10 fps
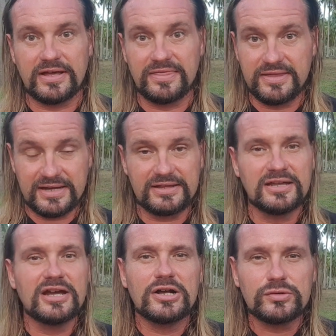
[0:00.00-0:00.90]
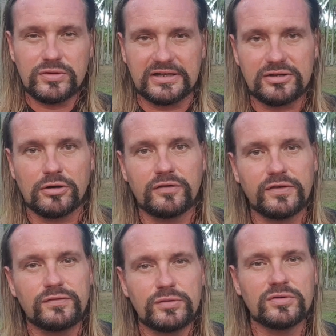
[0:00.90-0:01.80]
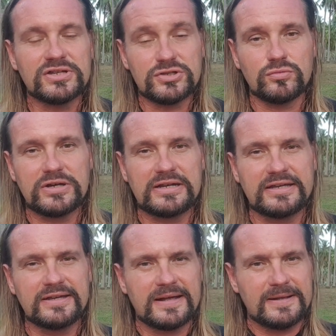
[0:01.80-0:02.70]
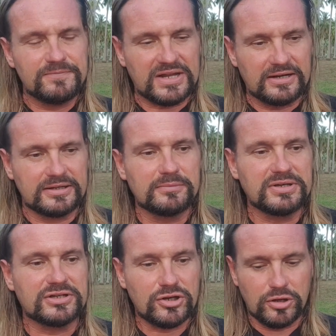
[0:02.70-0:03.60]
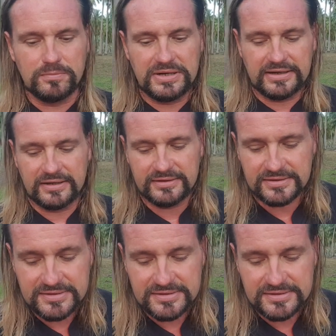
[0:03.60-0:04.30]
and then to get an overview is really a little bit complicated.